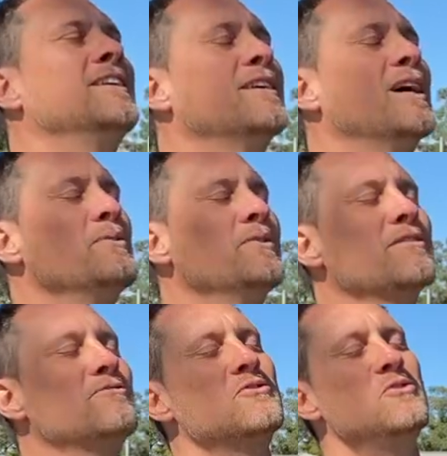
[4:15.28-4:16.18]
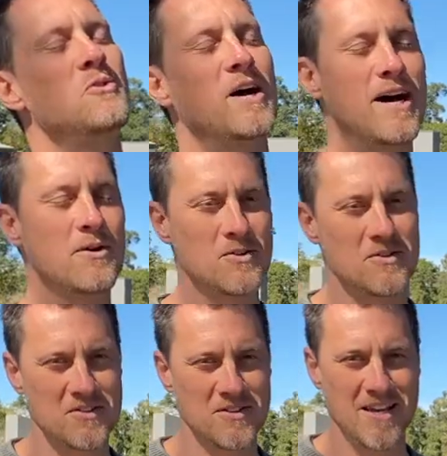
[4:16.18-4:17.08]
I've been looking for 2
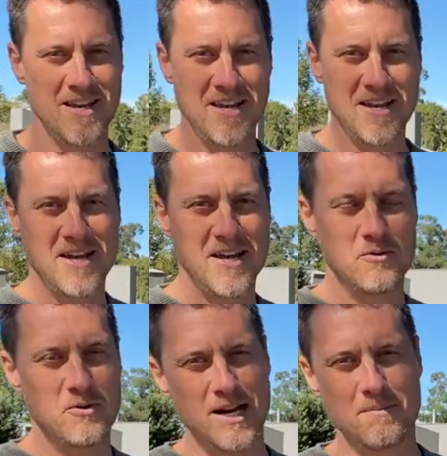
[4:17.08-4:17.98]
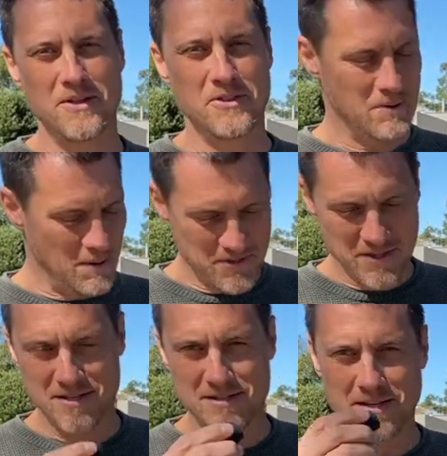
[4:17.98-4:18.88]
hours. And right about the moment
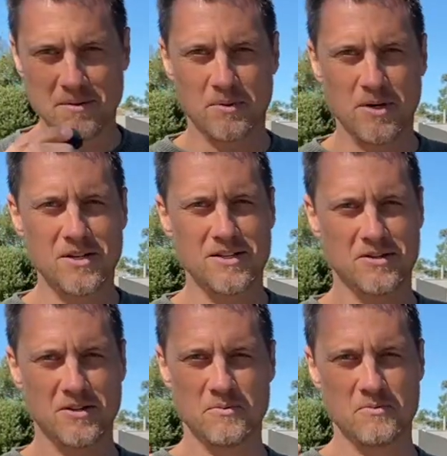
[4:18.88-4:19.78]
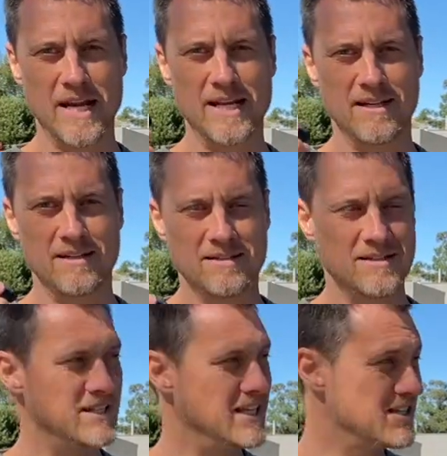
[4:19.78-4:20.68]
that this thing broke, it started raining.
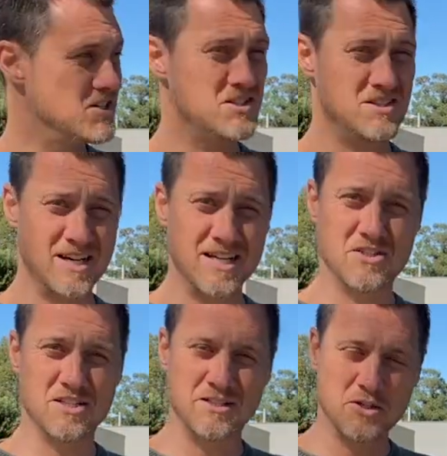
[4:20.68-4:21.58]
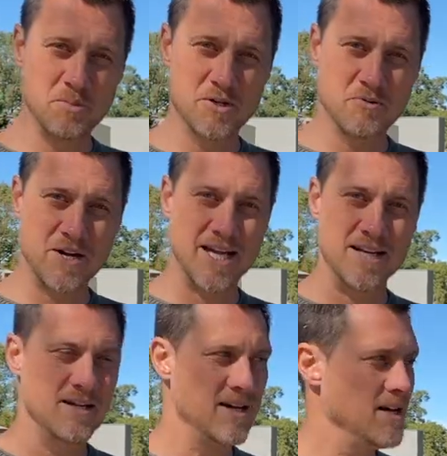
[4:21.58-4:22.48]
Like not just a little bit of
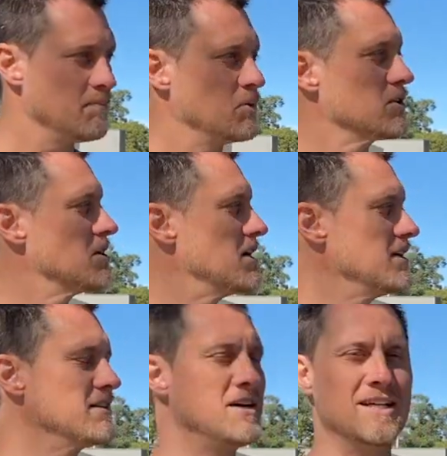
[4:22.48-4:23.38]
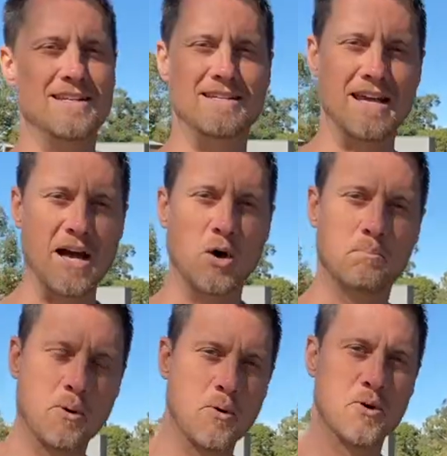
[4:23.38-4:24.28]
rain, but we're talking like
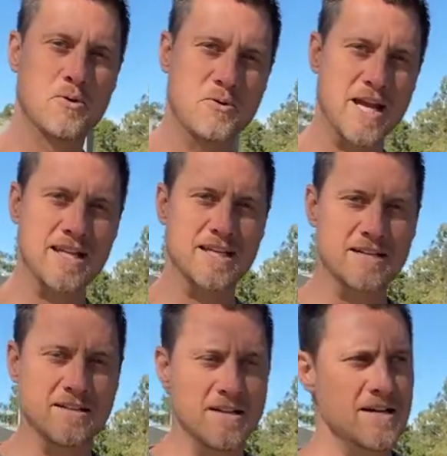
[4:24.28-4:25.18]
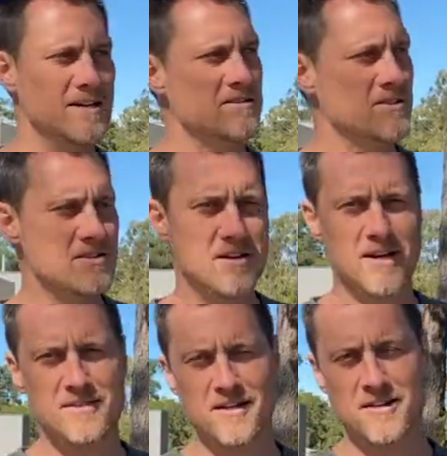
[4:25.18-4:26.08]
downpour raining. So this
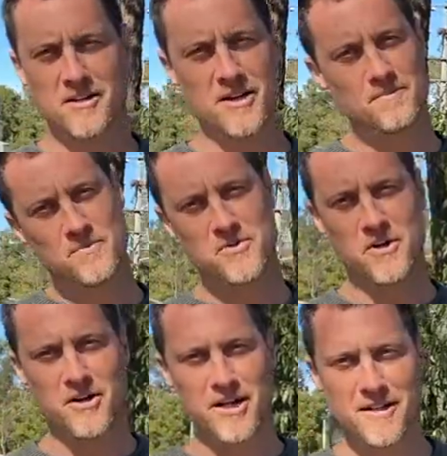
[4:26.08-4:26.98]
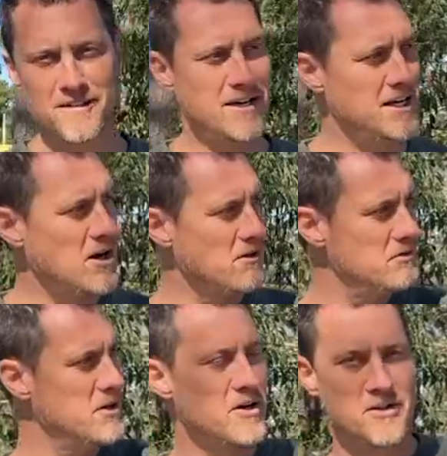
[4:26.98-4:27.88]
guy's like, oh, sorry, and off
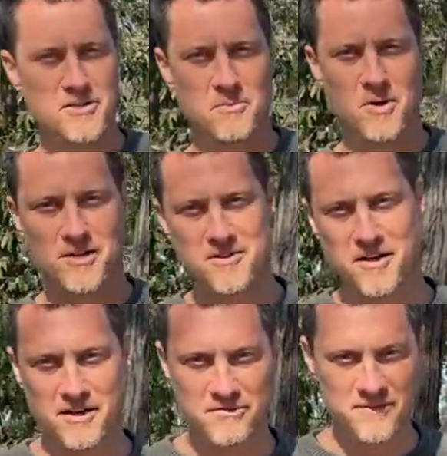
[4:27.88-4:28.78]
he goes. He walks off.